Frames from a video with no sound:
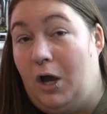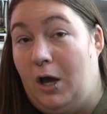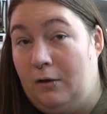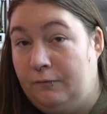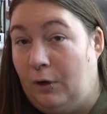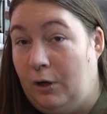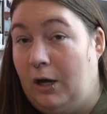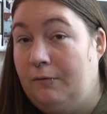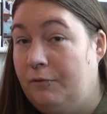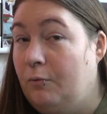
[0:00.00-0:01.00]
of
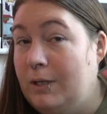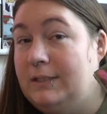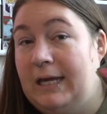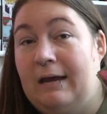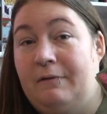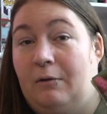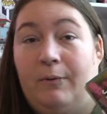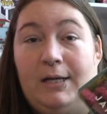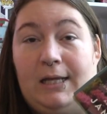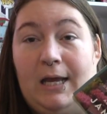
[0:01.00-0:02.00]
the ones I have not
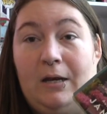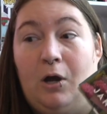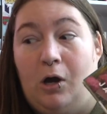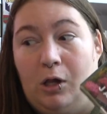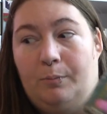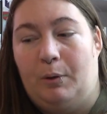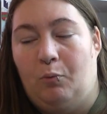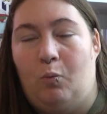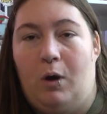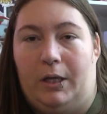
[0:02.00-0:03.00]
read yet, all but
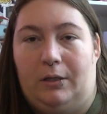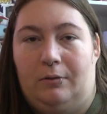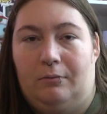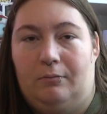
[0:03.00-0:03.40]
one